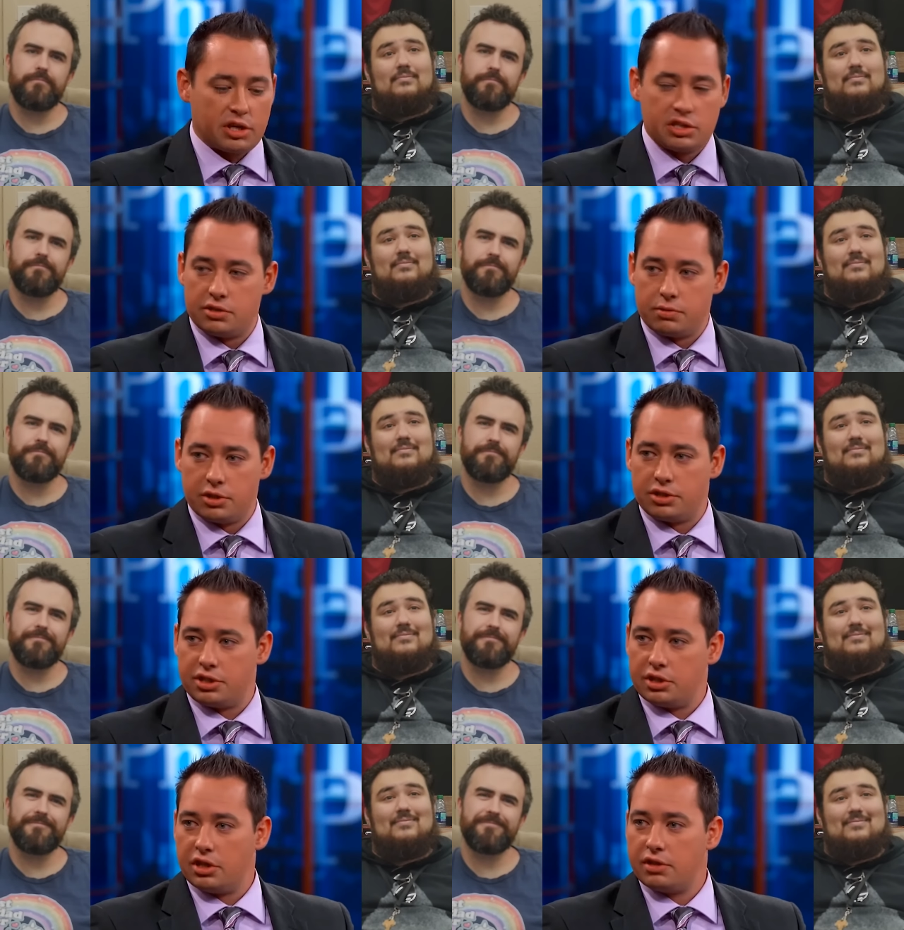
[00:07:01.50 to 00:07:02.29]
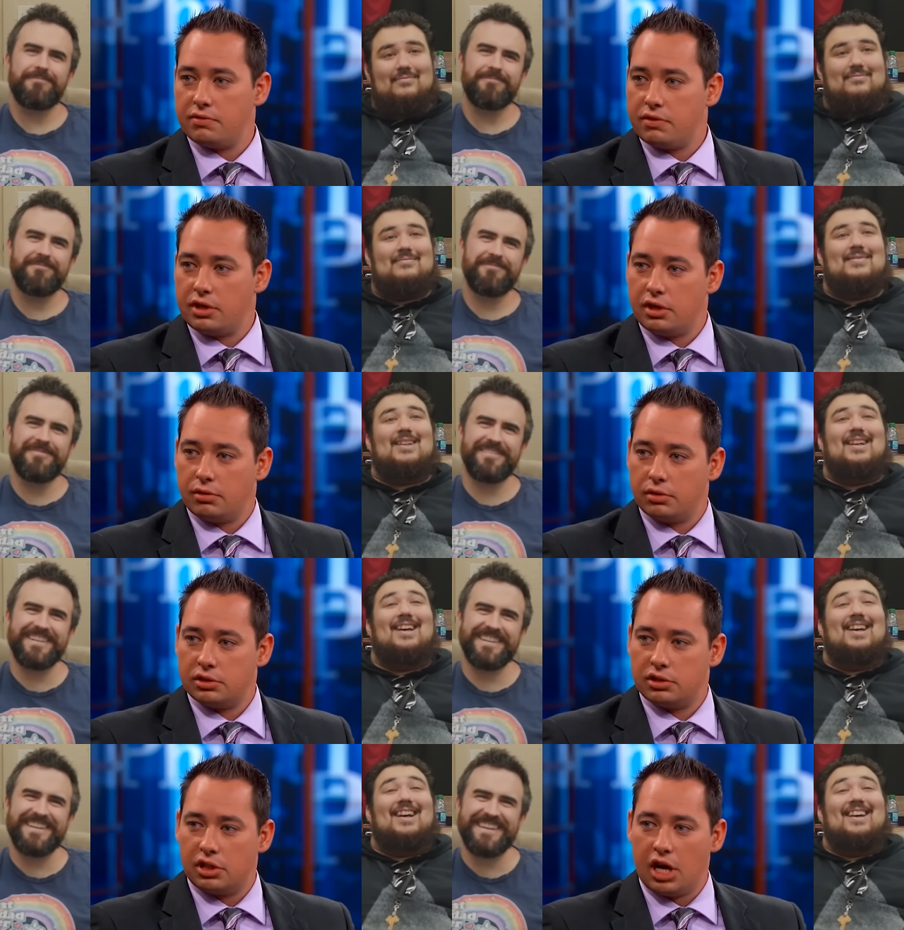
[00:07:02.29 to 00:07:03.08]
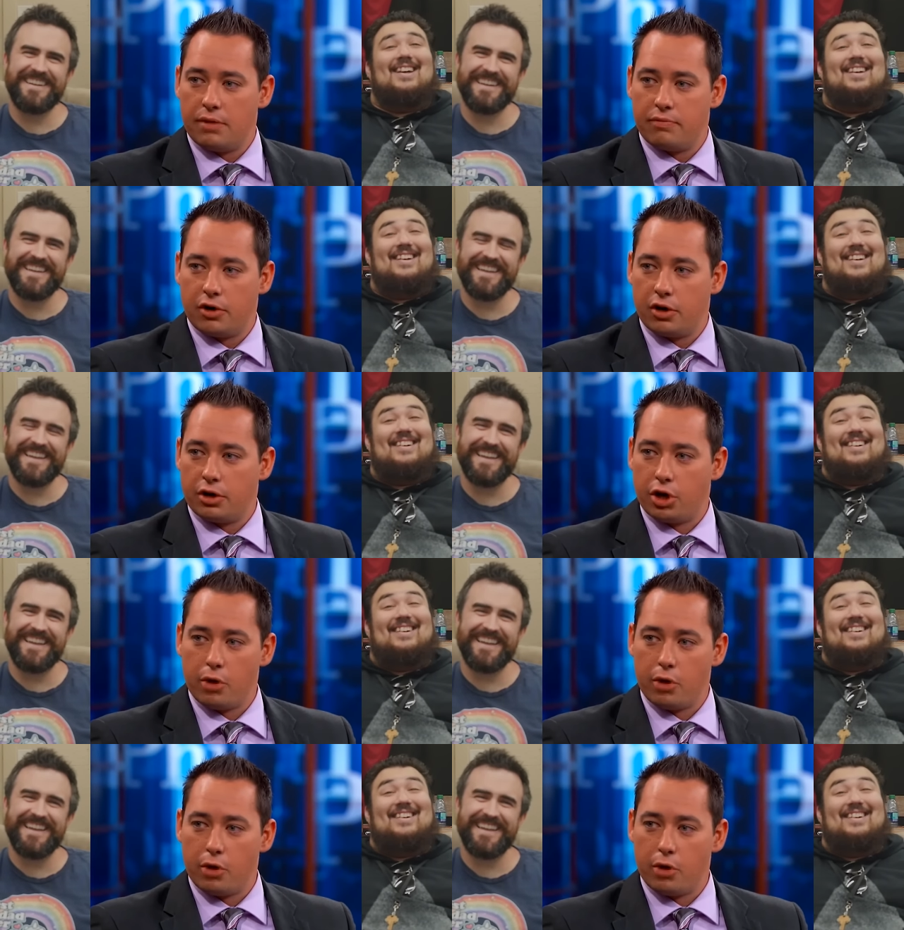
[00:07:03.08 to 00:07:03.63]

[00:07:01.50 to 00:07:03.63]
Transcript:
Speaker 1: that's where she lived, and it was time for her to go